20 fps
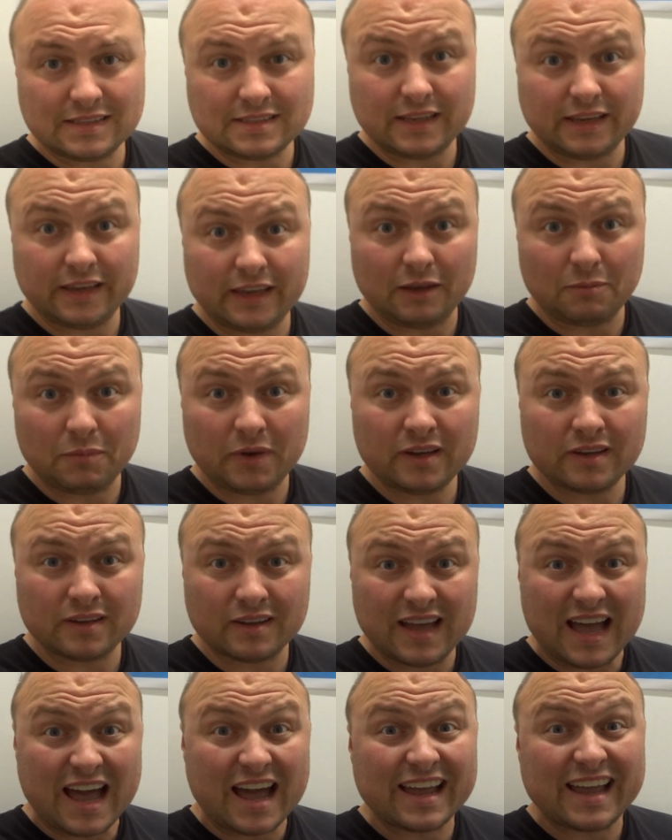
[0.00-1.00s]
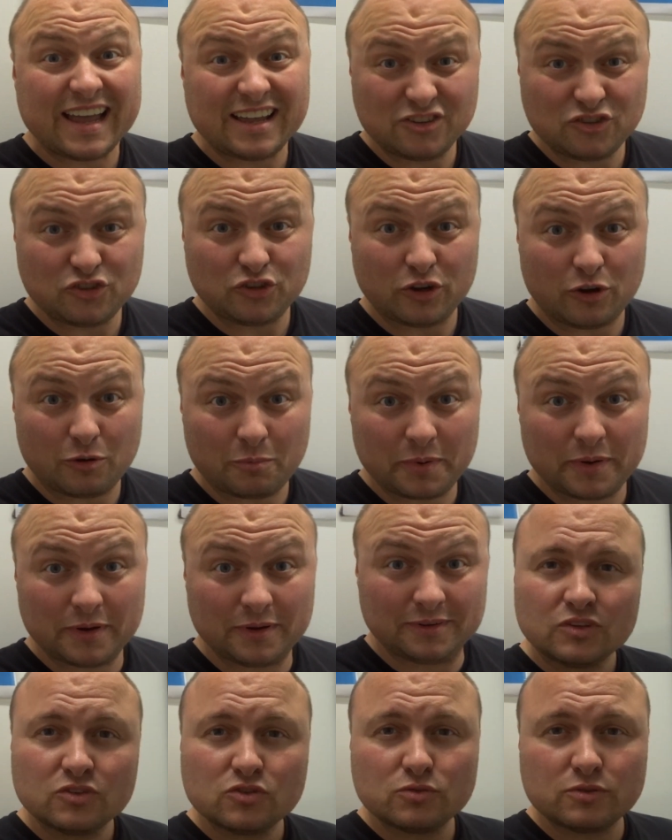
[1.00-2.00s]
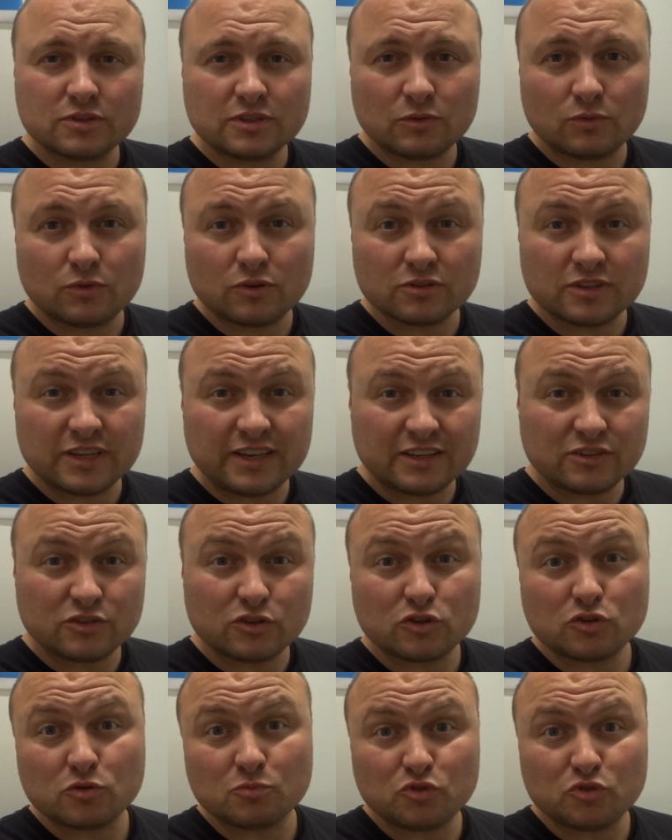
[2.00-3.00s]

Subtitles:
take it back. I can shop. As soon as I walked in, I saw some